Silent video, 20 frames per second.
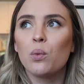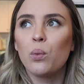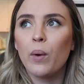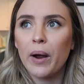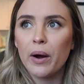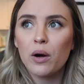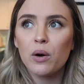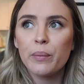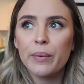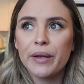
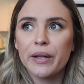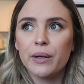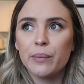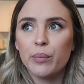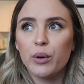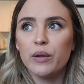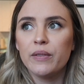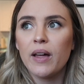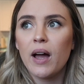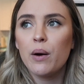where are we gonna
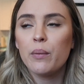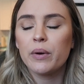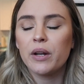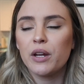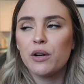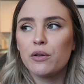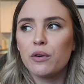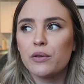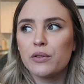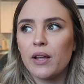put that when
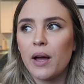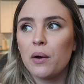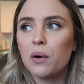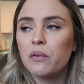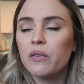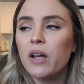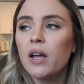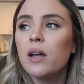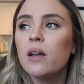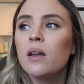he grows out
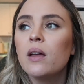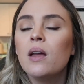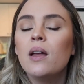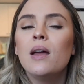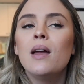of it?